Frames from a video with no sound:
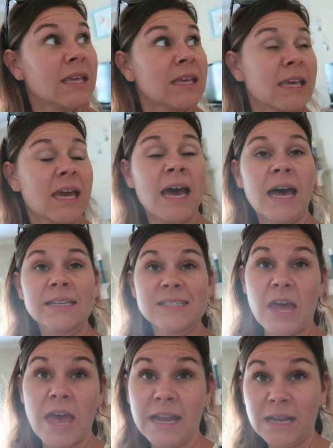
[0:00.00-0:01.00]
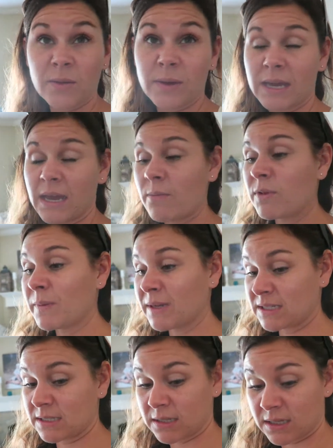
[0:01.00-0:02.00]
Yeah. Anyway, I'm gonna
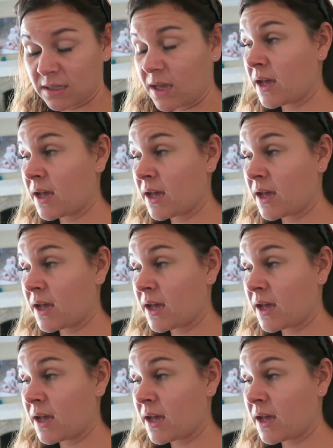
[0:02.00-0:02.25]
make a,